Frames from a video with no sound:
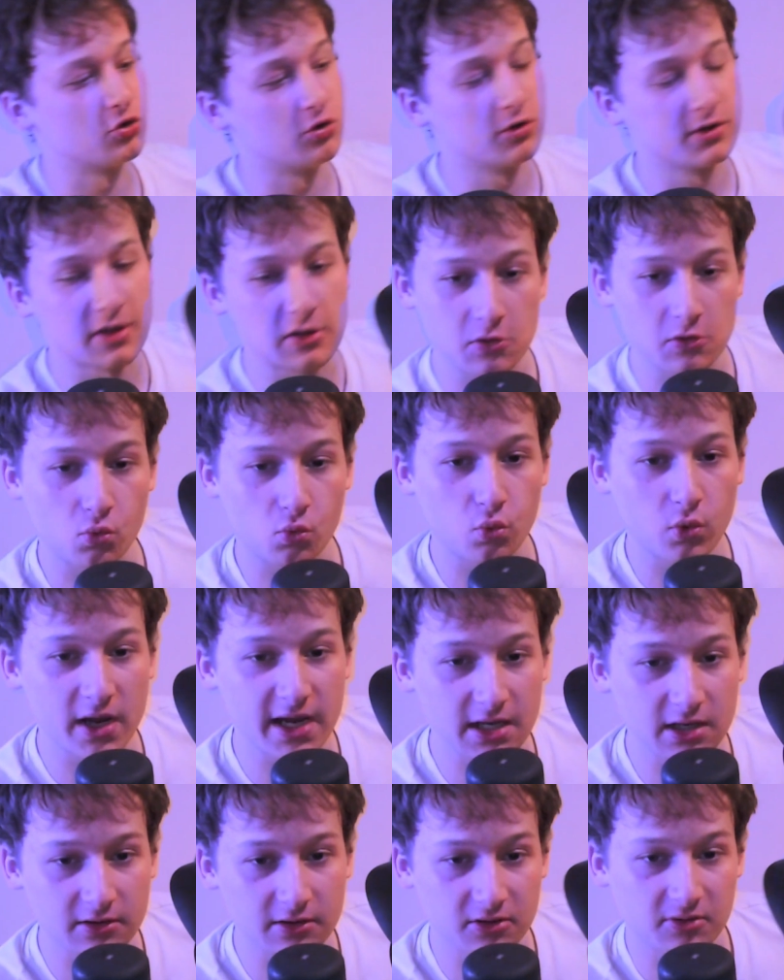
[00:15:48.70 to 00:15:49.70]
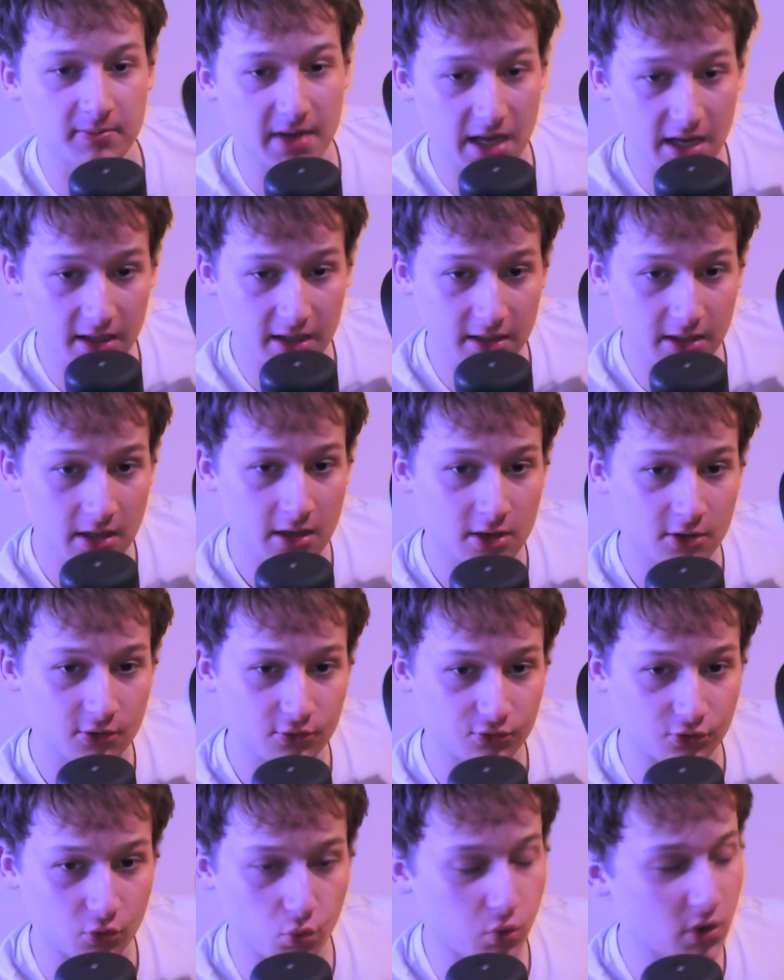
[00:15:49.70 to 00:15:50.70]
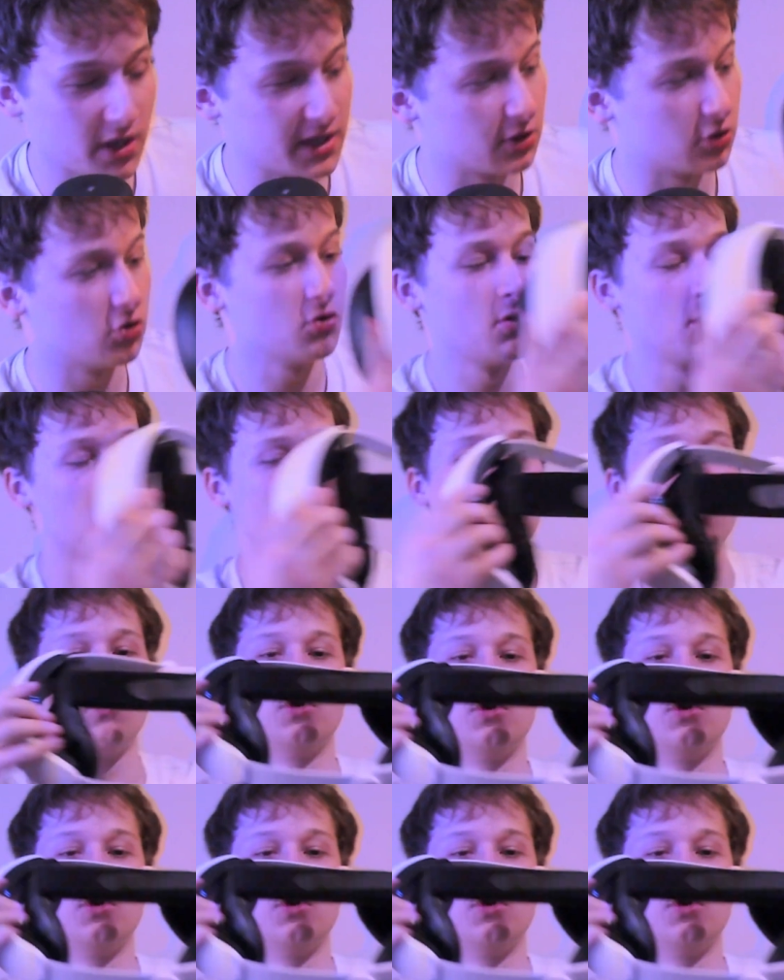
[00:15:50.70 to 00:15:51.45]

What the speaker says: there's a wheel at the back. The wheel will